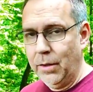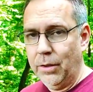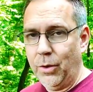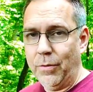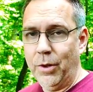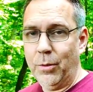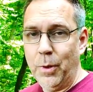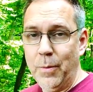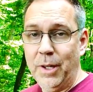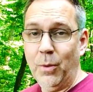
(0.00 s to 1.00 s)
So after
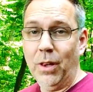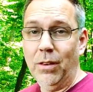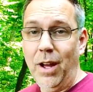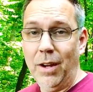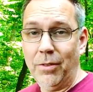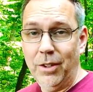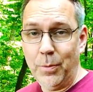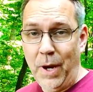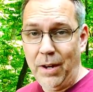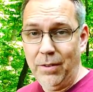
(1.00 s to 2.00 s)
experimenting with a lot of
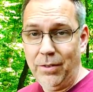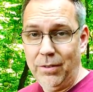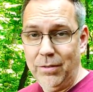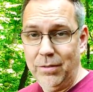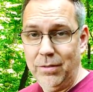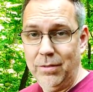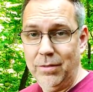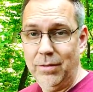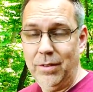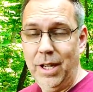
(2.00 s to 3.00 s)
stitch patterns,
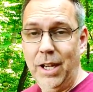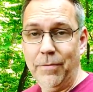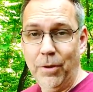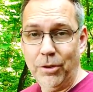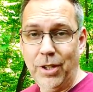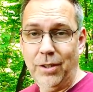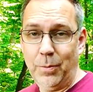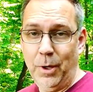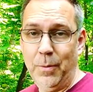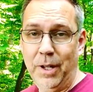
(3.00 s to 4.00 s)
and at first I
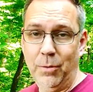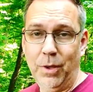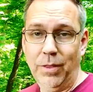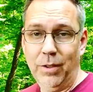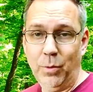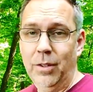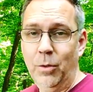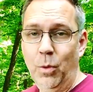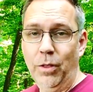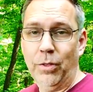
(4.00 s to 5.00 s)
experimented with this
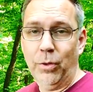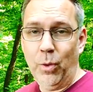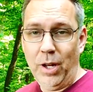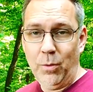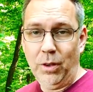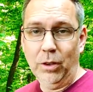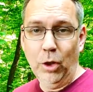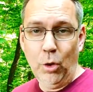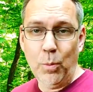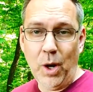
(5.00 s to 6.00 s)
with thread with
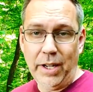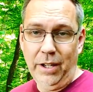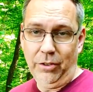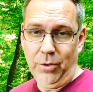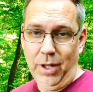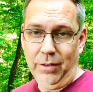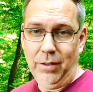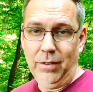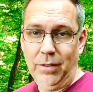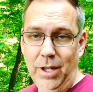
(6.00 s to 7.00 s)
low breaking
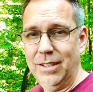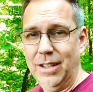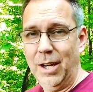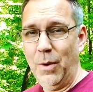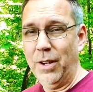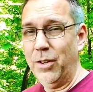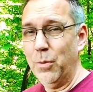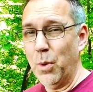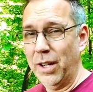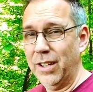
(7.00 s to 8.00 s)
strength. That way I could do
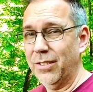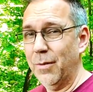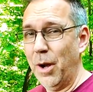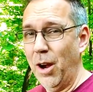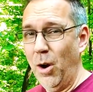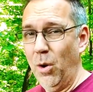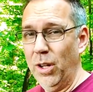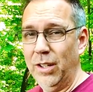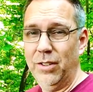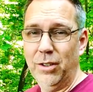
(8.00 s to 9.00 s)
break tests on my
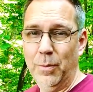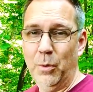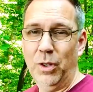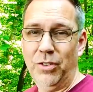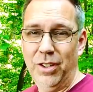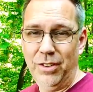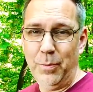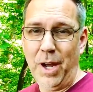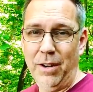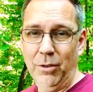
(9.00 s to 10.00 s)
own and determine which
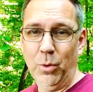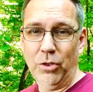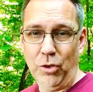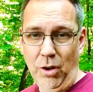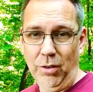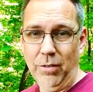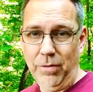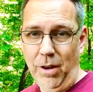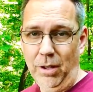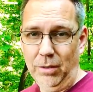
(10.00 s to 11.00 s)
stitching patterns were stronger to
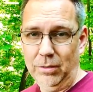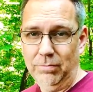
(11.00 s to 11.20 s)
follow.